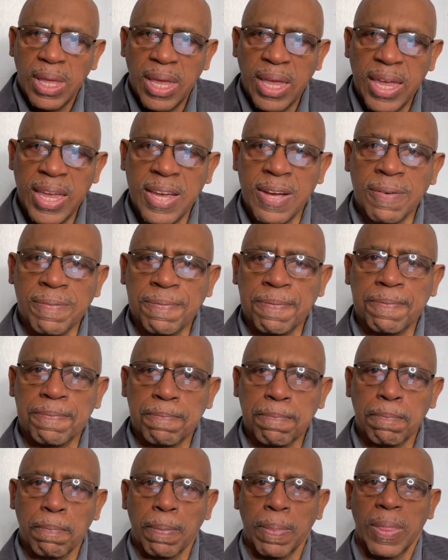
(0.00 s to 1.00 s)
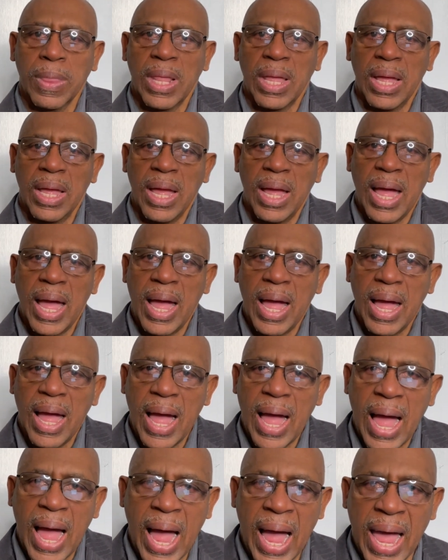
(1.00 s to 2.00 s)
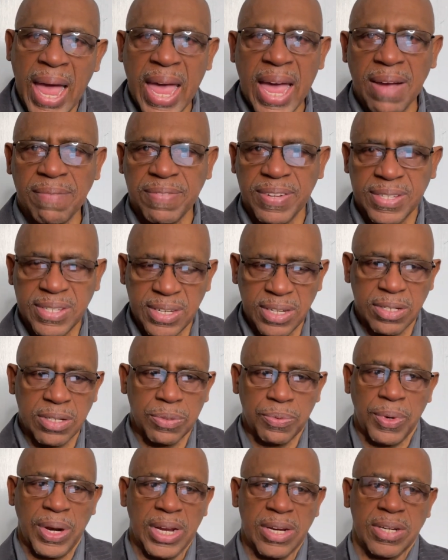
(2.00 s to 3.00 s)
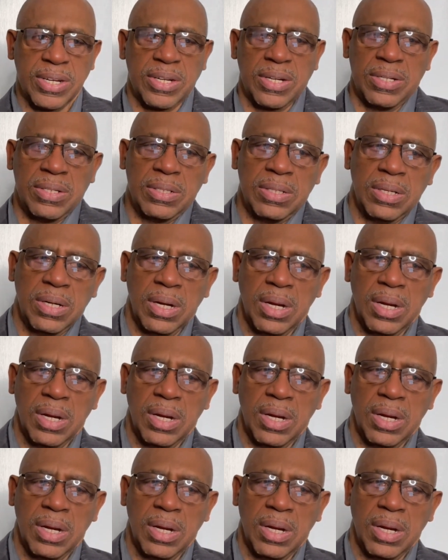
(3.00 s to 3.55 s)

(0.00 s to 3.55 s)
if I have a situation,